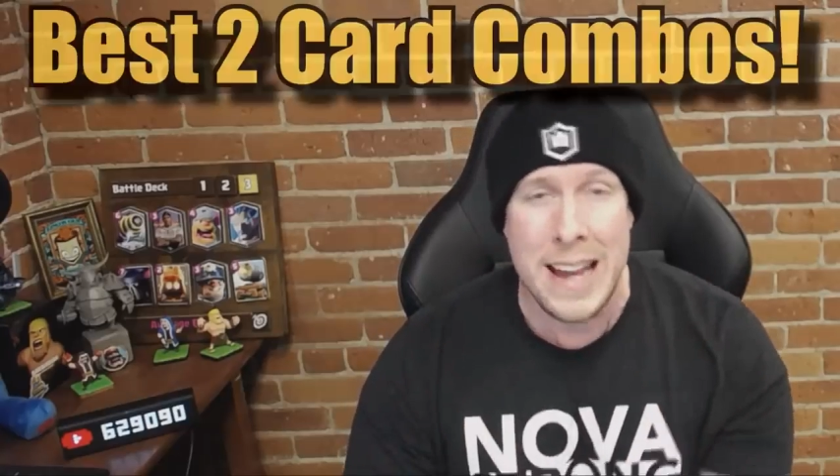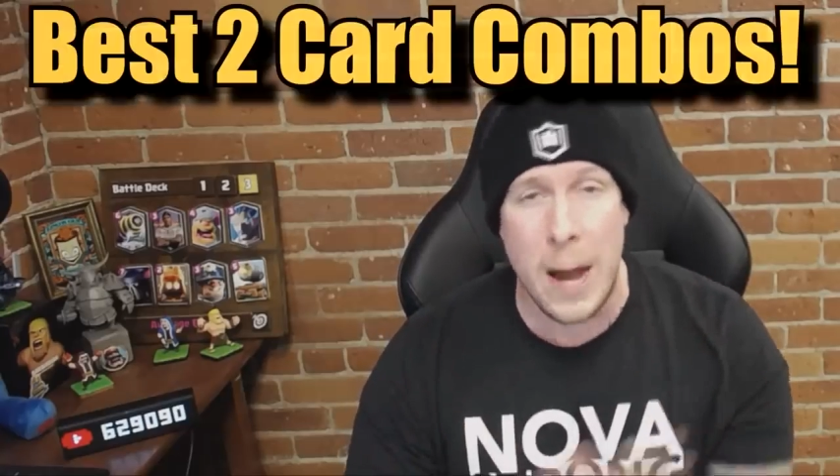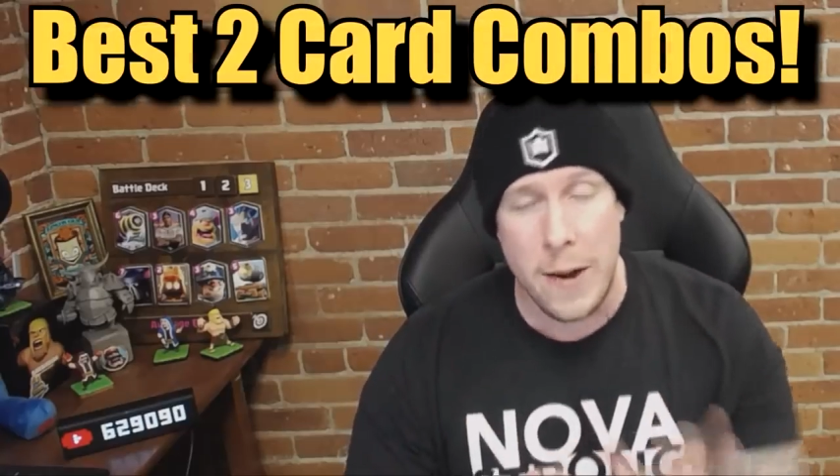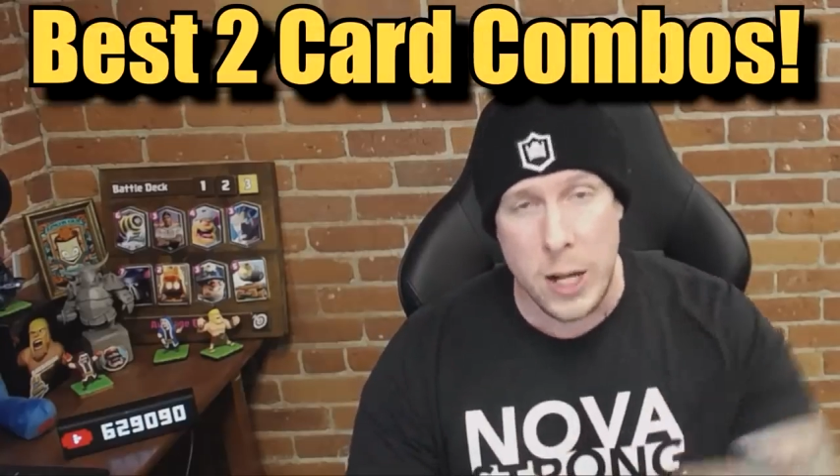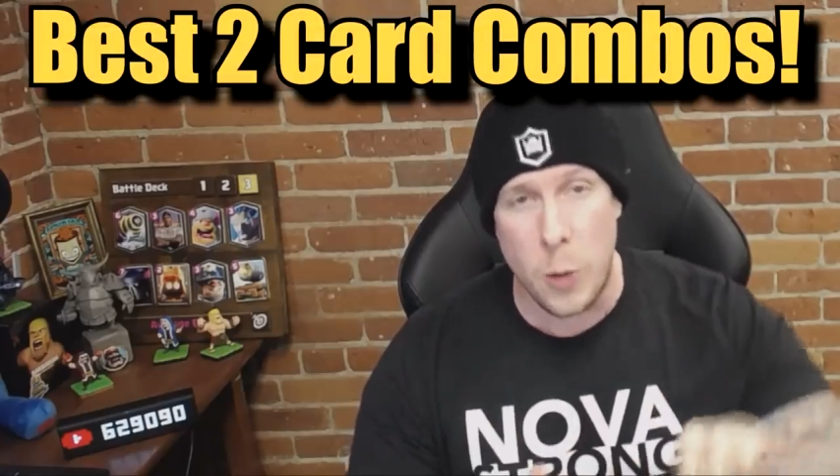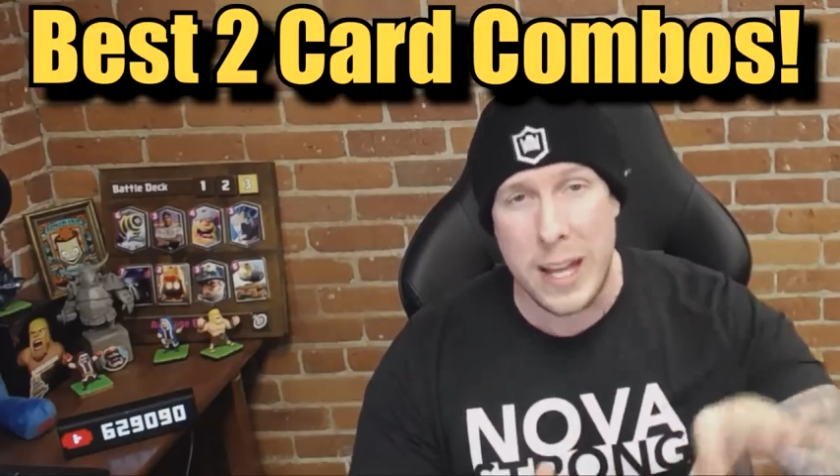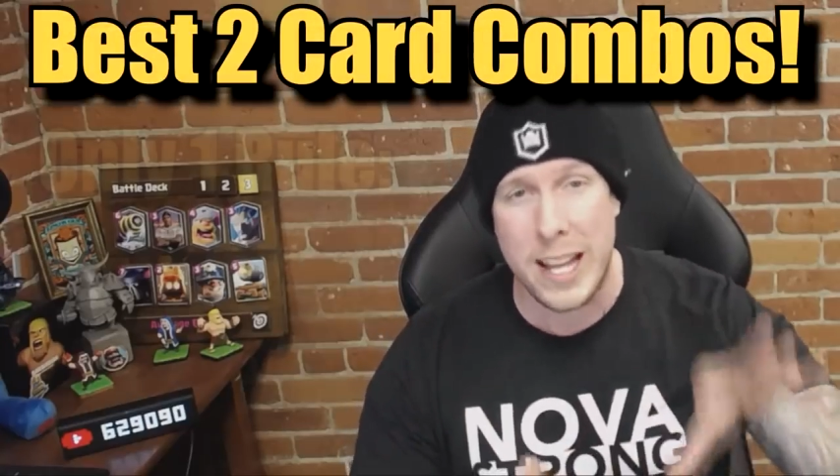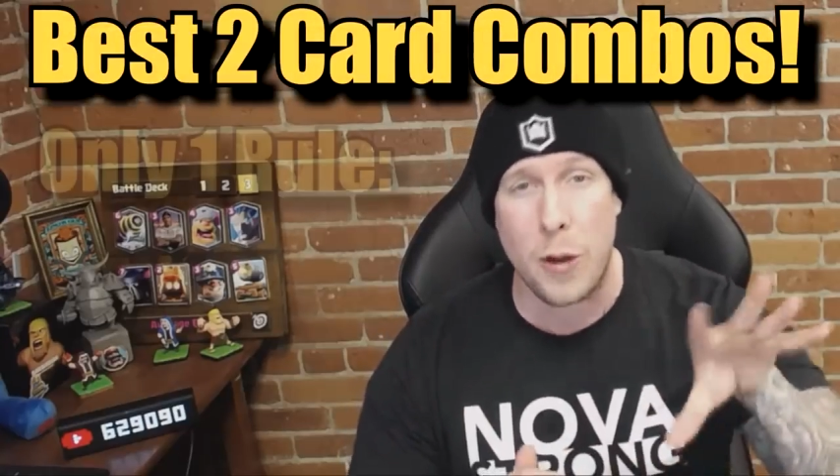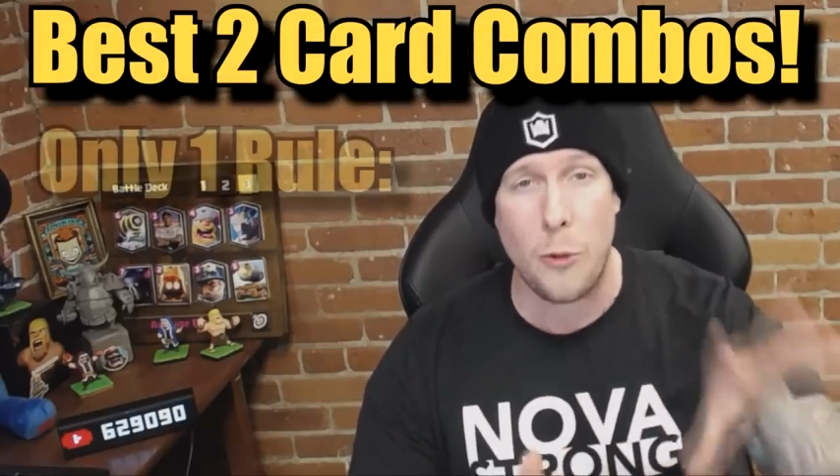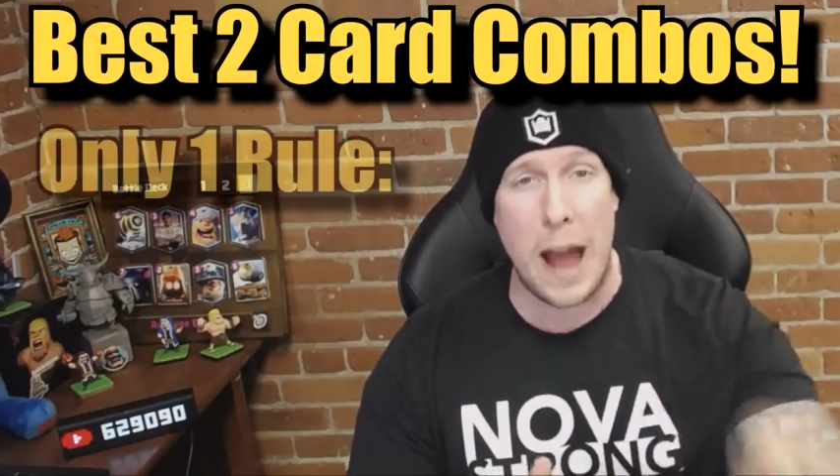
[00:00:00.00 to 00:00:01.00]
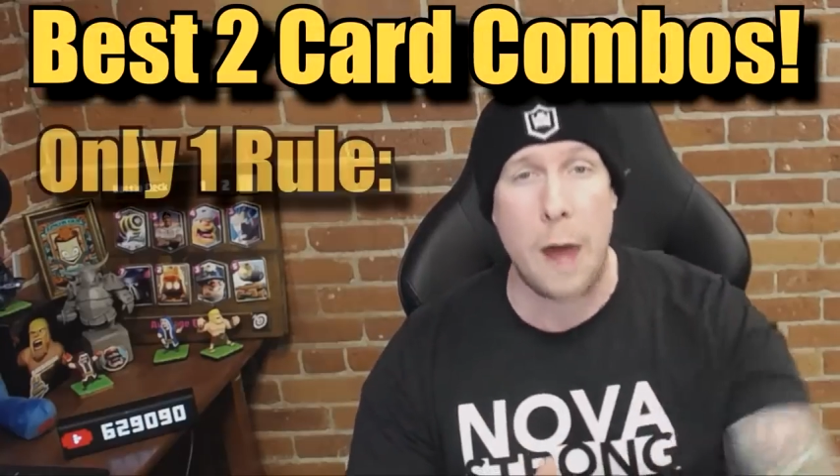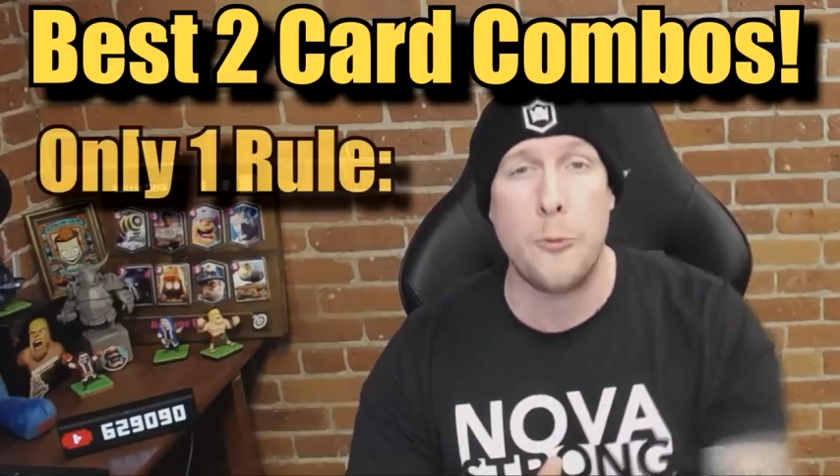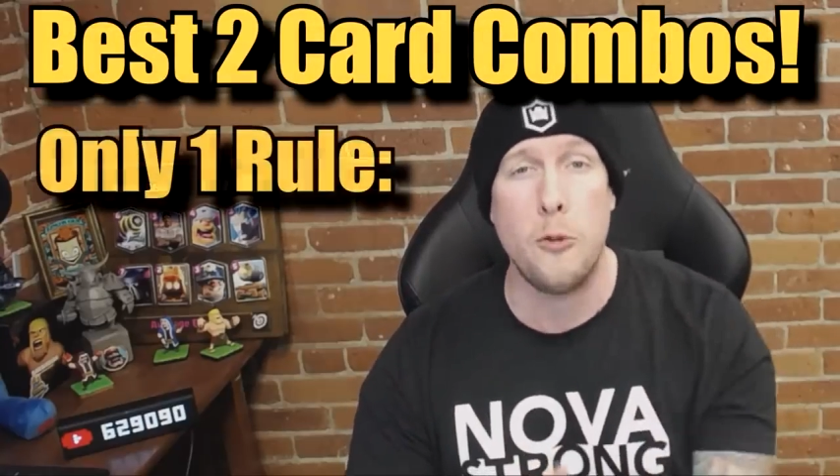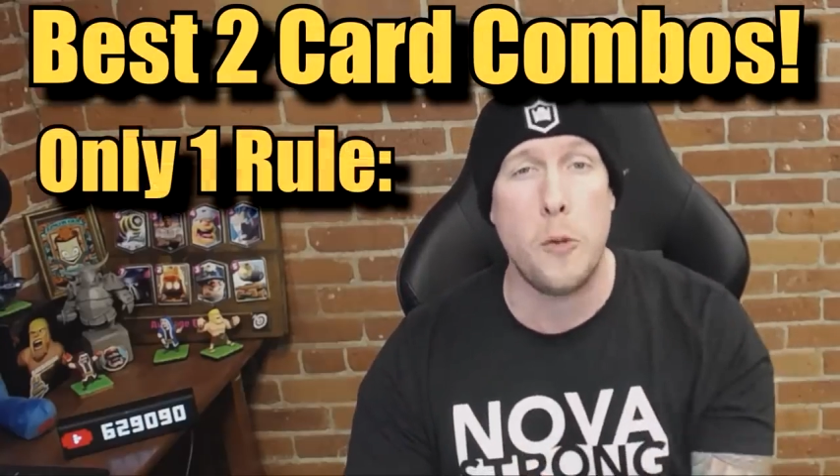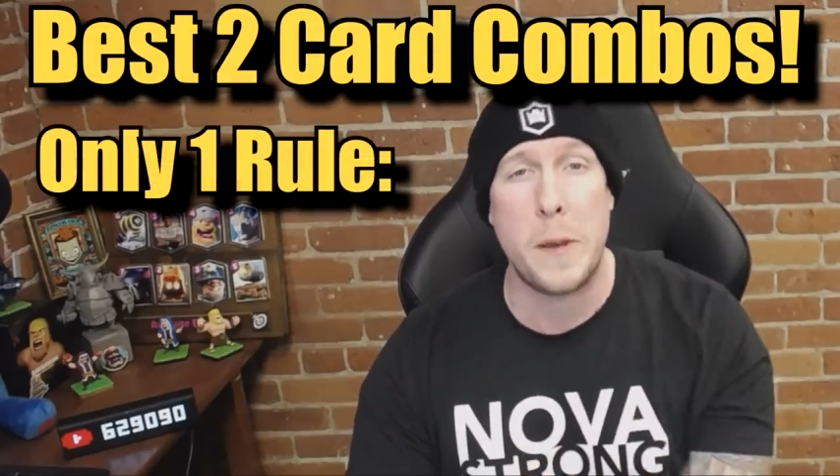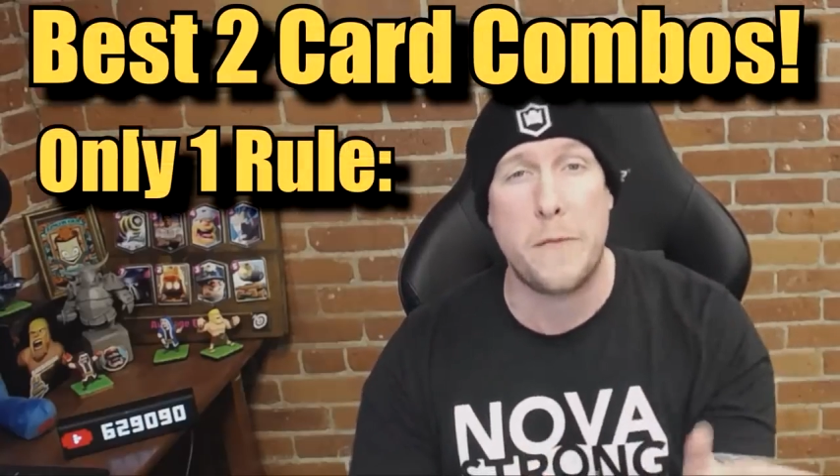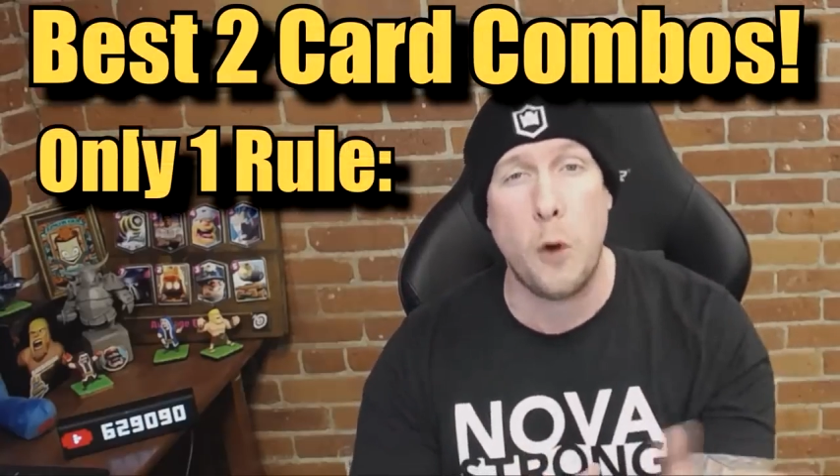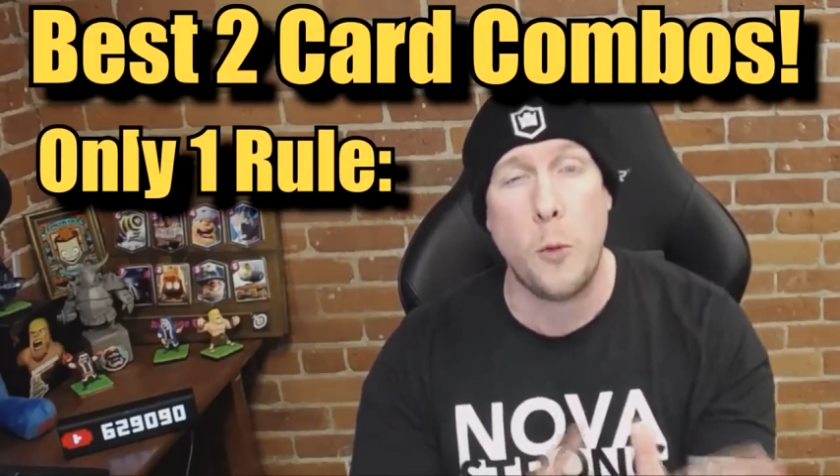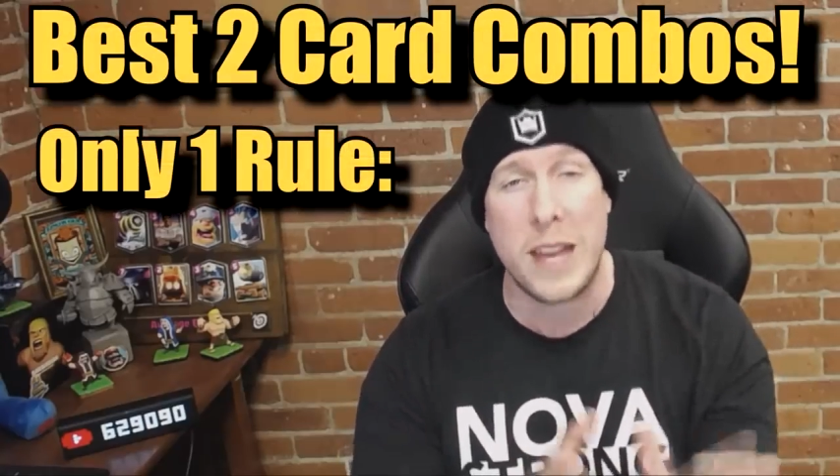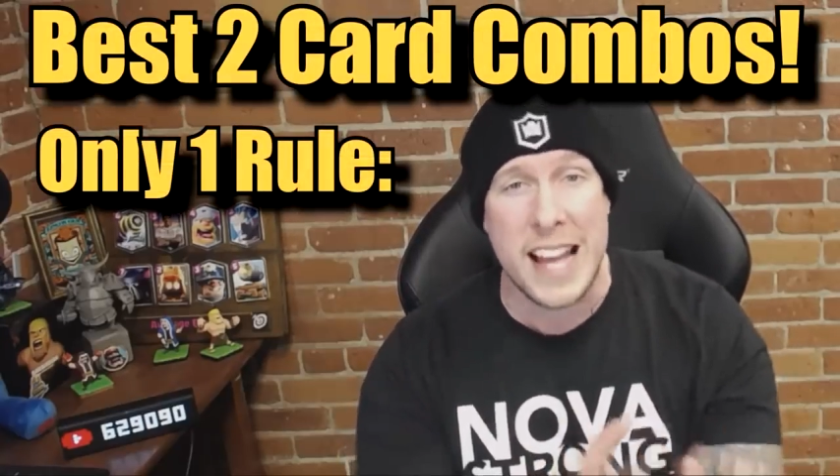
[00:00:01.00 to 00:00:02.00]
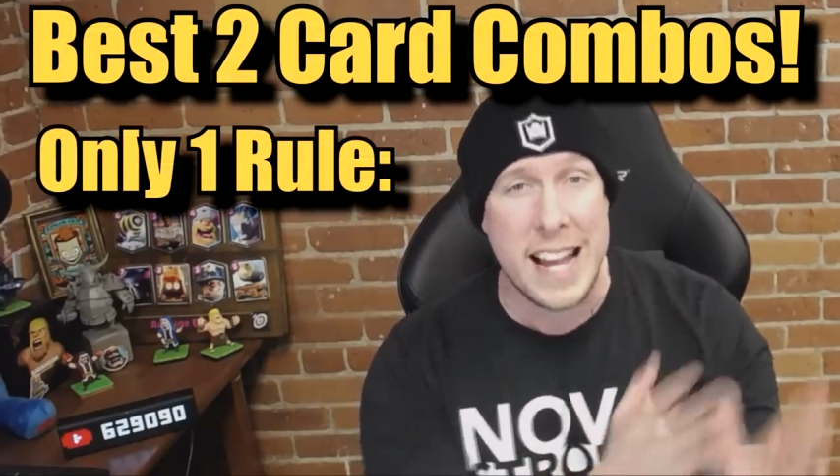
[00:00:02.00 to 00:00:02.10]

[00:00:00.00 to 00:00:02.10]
Now, a quick ground rule before we